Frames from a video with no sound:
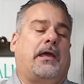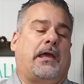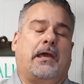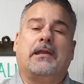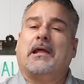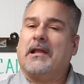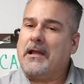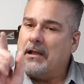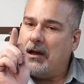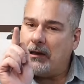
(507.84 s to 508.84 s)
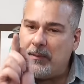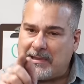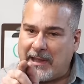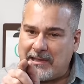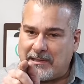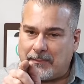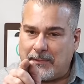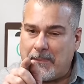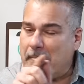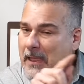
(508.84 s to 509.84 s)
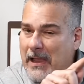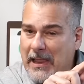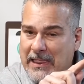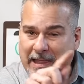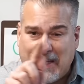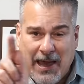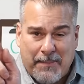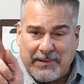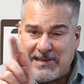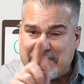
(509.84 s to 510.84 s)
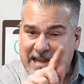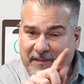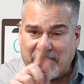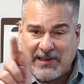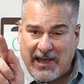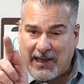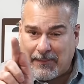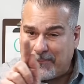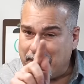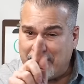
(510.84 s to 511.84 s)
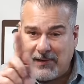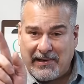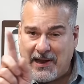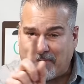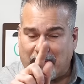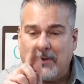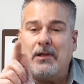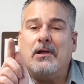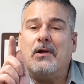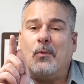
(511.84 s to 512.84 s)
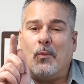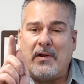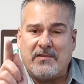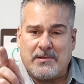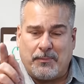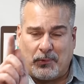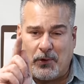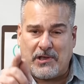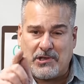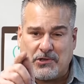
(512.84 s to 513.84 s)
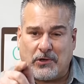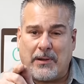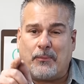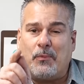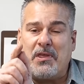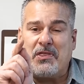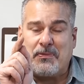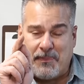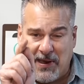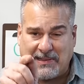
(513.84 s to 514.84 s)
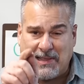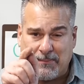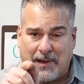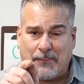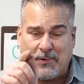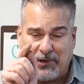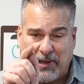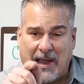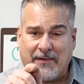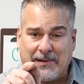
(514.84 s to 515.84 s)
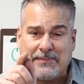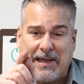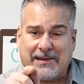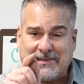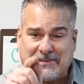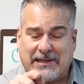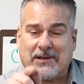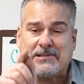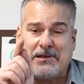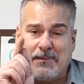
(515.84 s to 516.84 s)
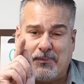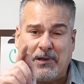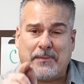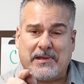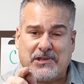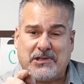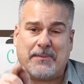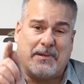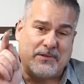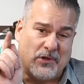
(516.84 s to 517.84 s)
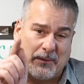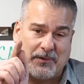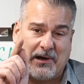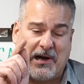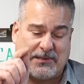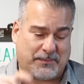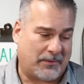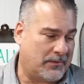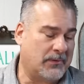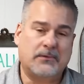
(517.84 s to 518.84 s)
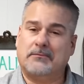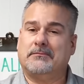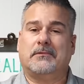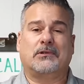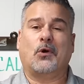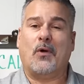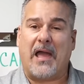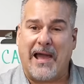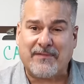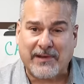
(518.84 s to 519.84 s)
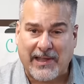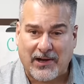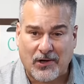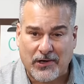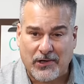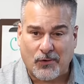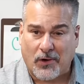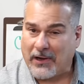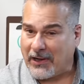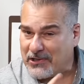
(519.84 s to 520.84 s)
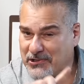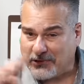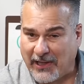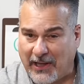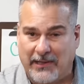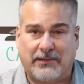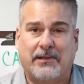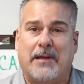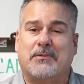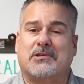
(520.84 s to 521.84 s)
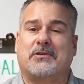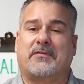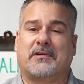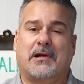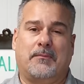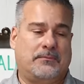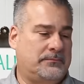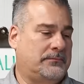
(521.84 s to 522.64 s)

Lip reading: And let me tell you something. The ambulance never came, never. One of his employees showed up. We picked him up. We carried him down the stairs, put him in a Jeep, and took him to the hospital. Don't ever get hurt in Newark because you'll die. The ambulance will never come.